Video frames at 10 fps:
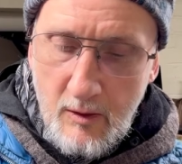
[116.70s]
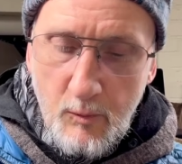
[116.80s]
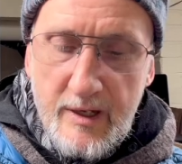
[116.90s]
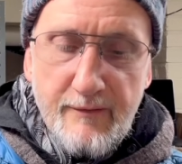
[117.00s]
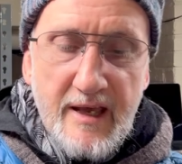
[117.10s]

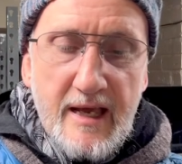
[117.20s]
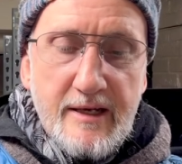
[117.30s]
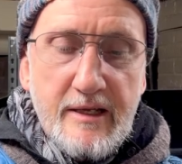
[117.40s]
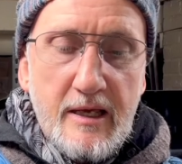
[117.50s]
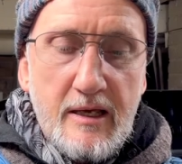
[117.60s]
We have
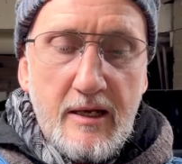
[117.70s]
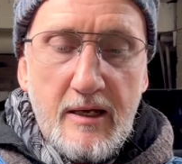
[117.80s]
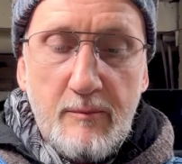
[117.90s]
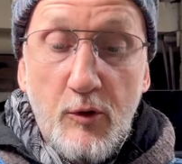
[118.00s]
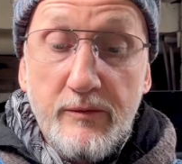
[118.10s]
had,
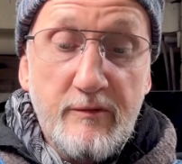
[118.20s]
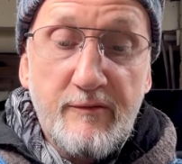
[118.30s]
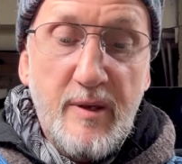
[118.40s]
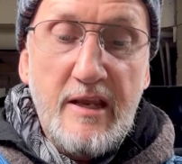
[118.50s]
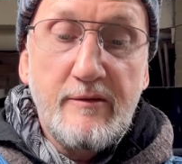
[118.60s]

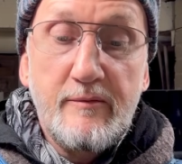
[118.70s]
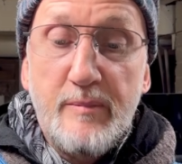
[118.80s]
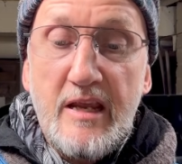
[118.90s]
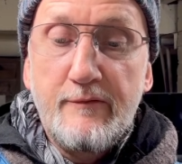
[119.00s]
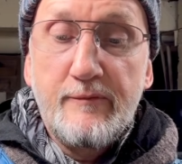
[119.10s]
we've paid
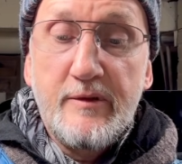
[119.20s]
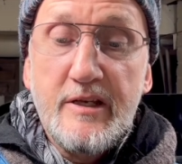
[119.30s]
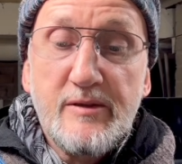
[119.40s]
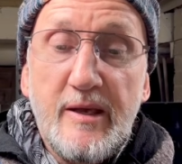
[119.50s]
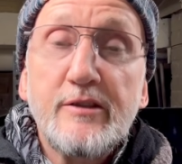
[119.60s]
the
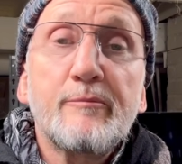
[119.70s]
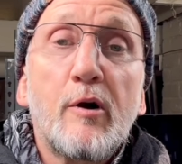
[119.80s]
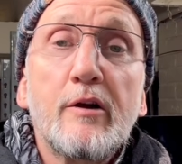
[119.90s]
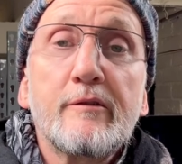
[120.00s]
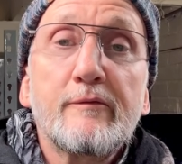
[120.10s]
expensive
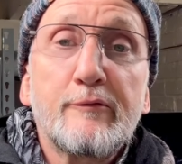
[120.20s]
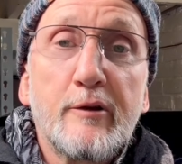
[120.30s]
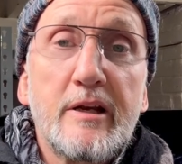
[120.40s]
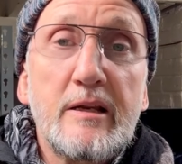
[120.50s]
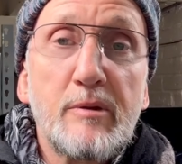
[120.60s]
part
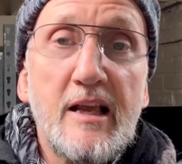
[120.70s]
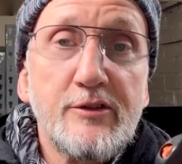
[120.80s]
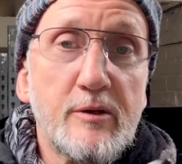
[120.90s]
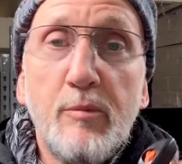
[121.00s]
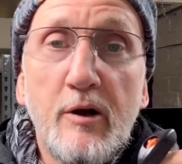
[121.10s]
for any
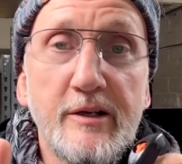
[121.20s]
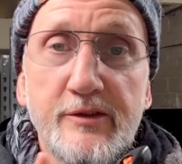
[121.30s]
plastic part